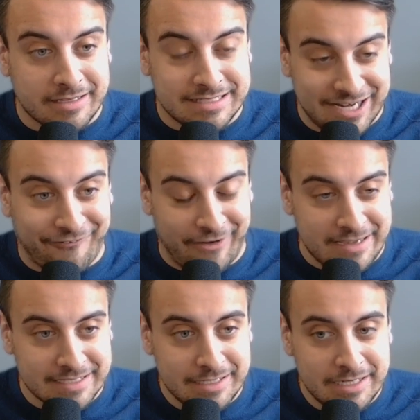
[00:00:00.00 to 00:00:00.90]
different
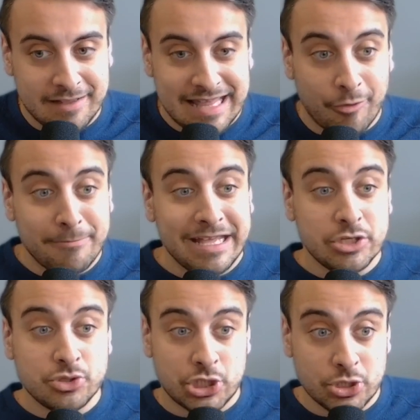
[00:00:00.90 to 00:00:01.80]
that would make you
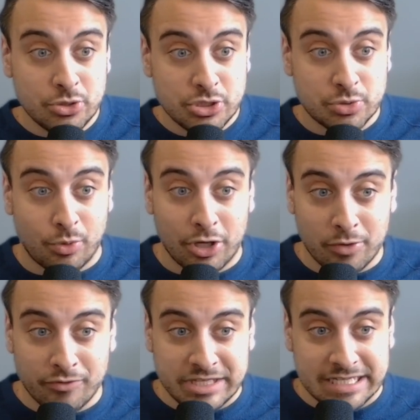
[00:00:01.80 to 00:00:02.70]
choose one over
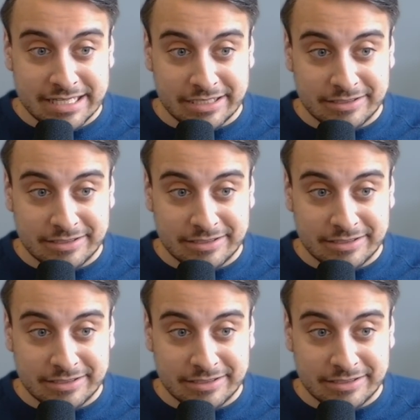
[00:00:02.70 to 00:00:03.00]
the other.